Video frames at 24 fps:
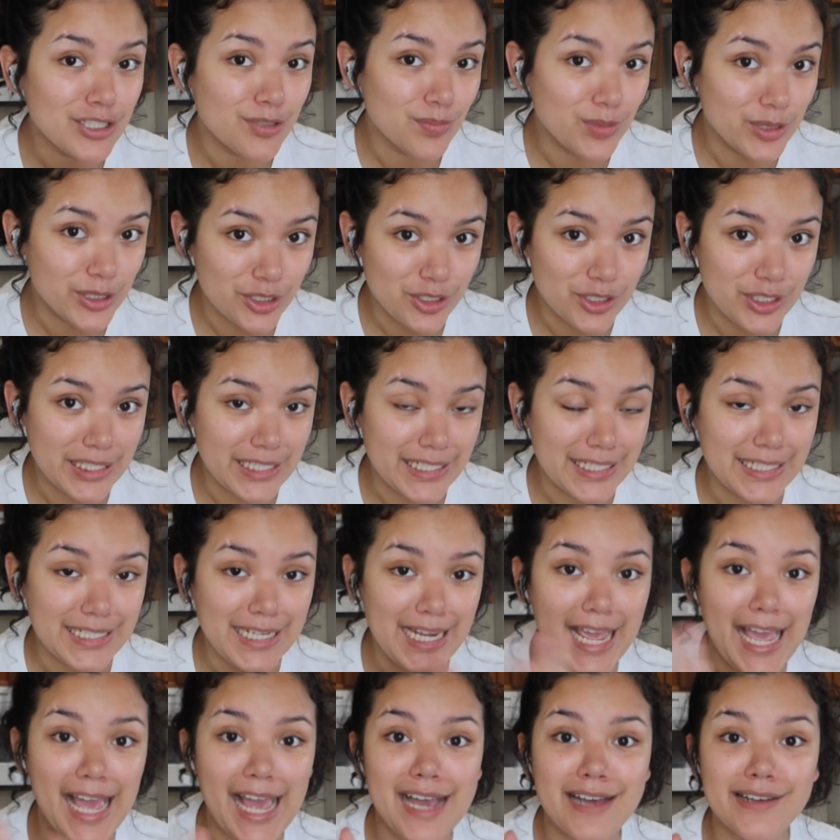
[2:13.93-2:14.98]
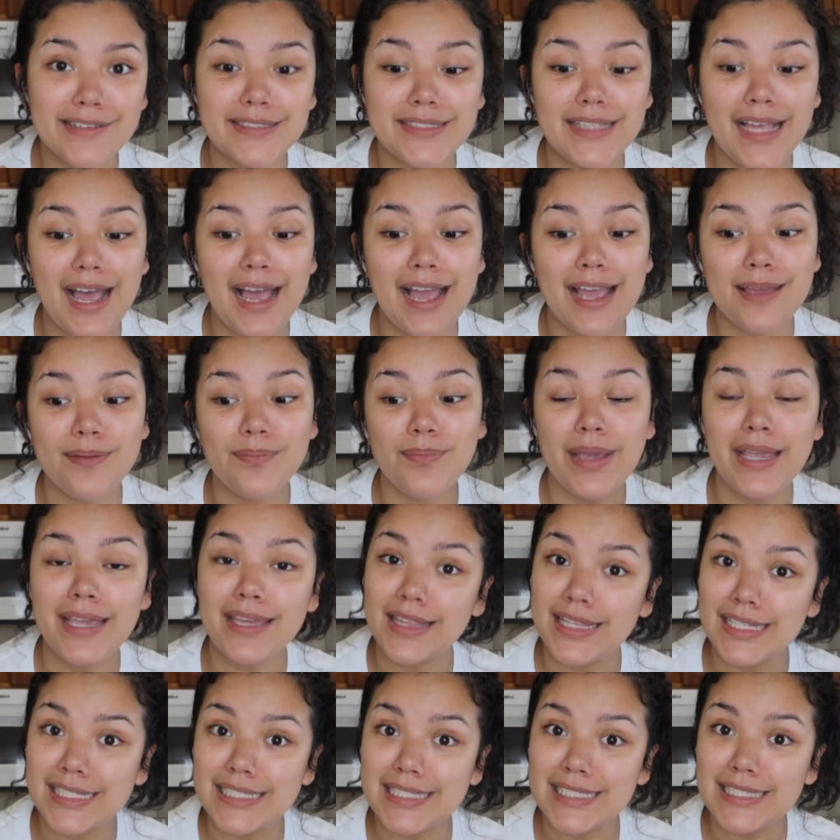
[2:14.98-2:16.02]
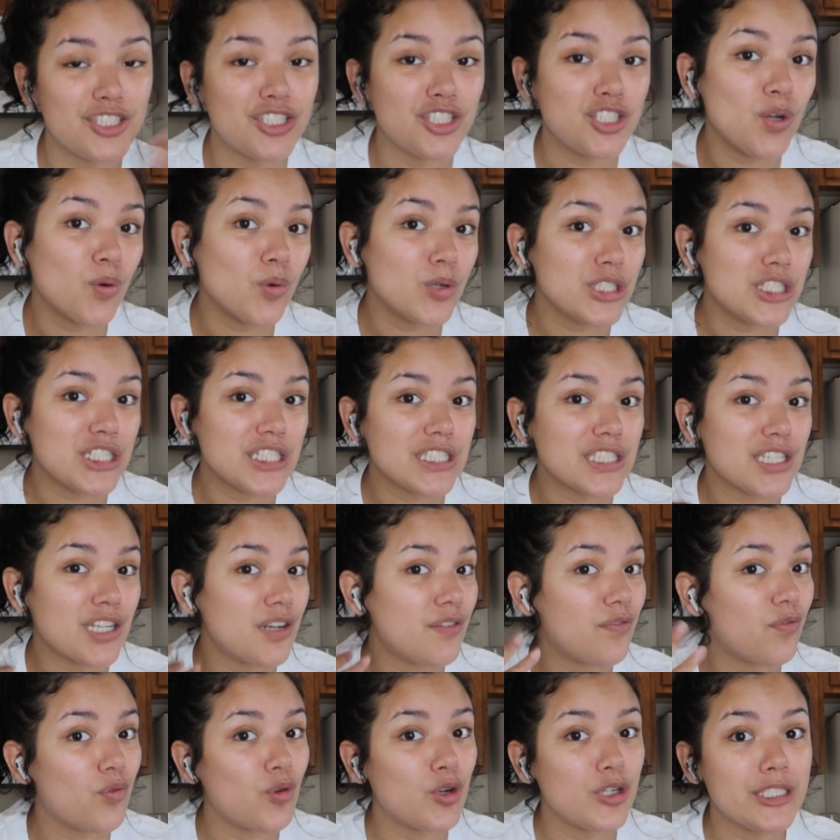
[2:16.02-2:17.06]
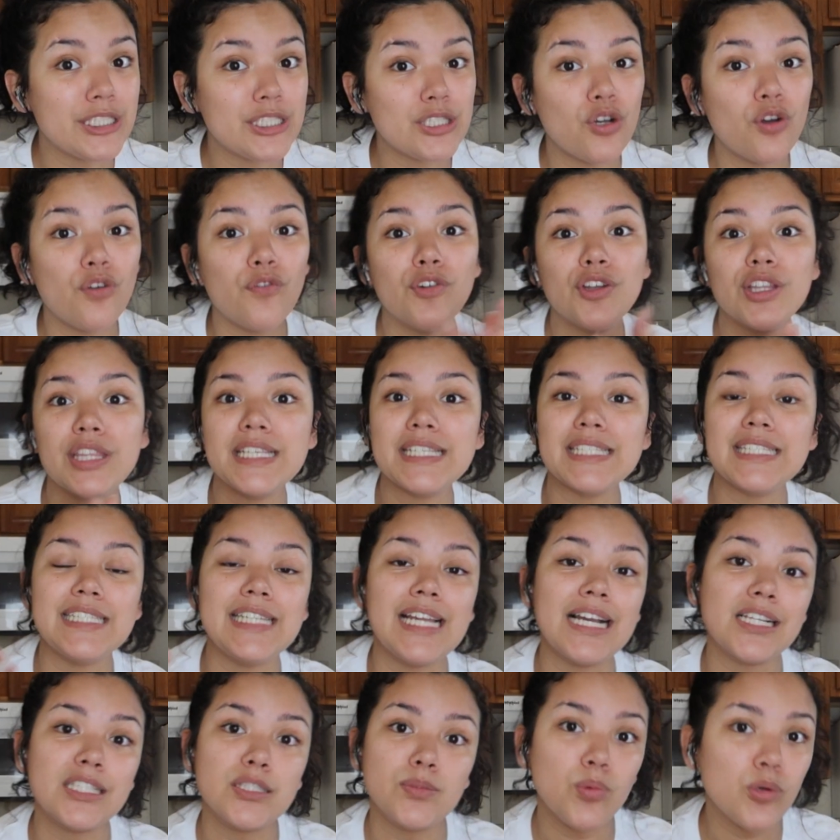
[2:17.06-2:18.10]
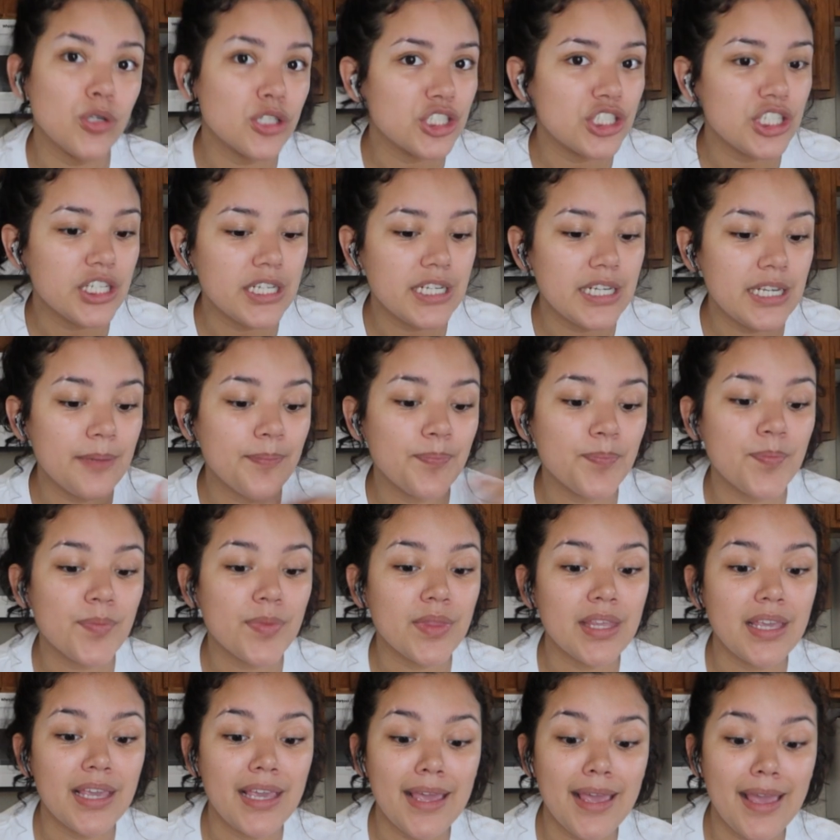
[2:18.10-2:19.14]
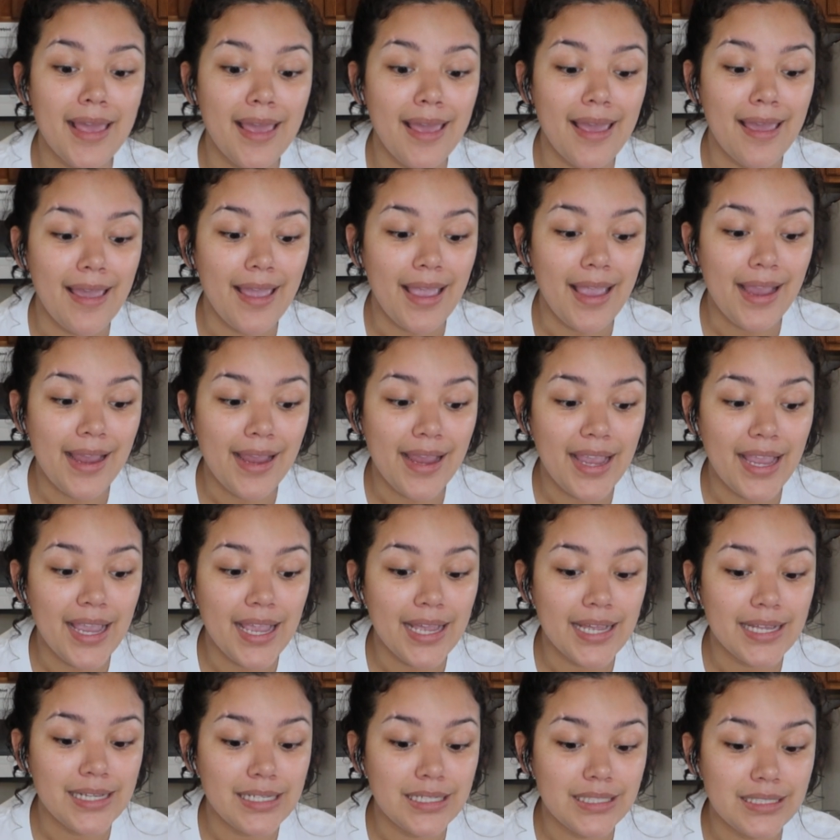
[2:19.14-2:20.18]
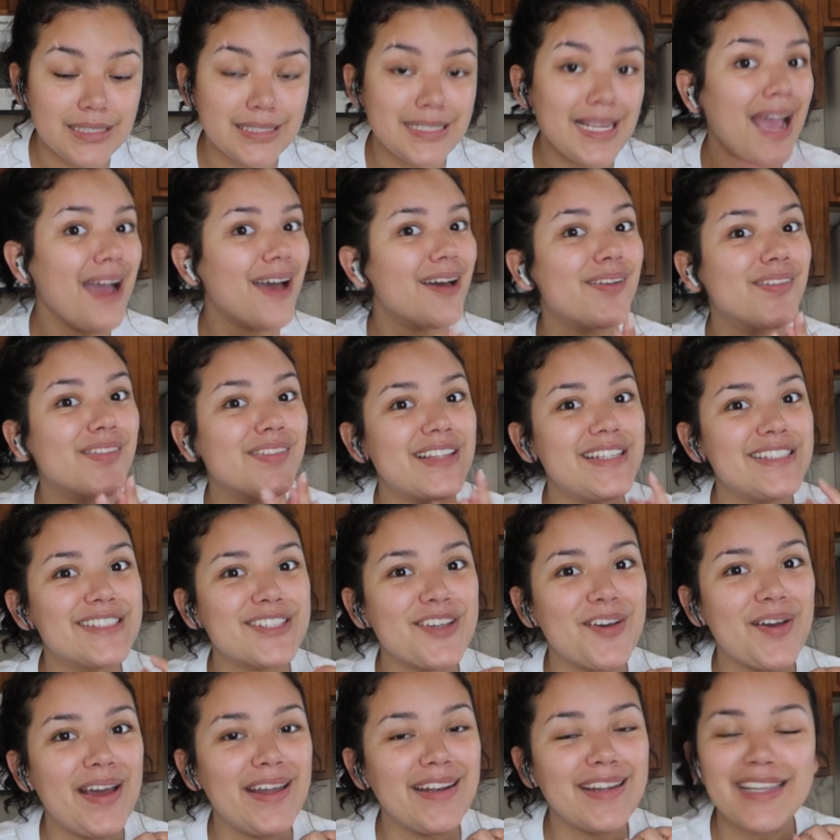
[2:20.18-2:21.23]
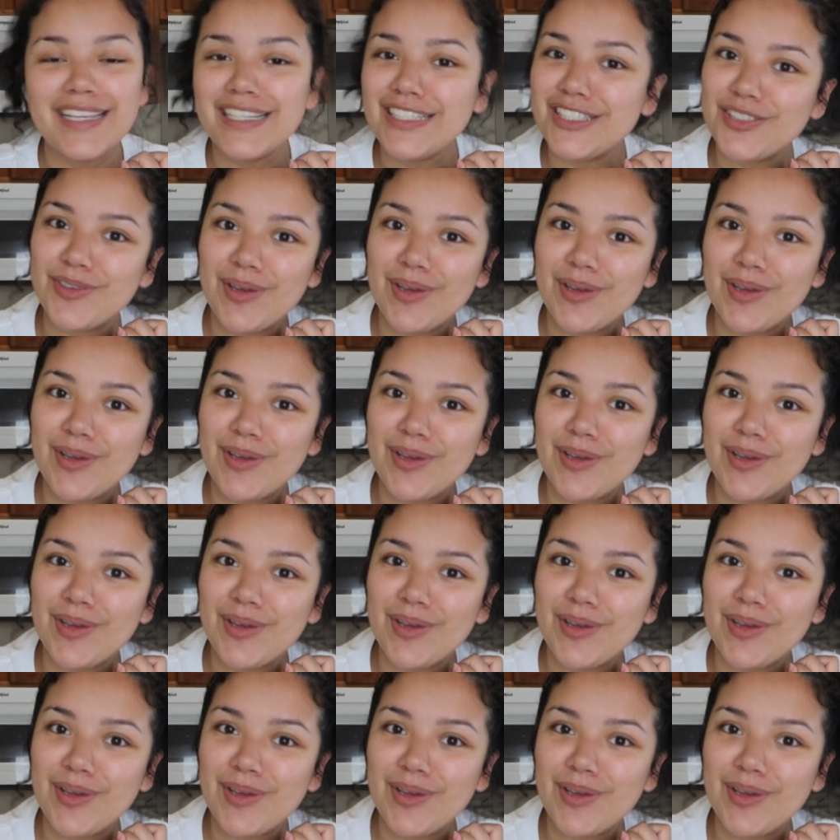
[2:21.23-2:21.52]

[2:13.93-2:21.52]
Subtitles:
Bridgerton as I make this, so we're just going to voice over this next portion. And yeah, let's go ahead and get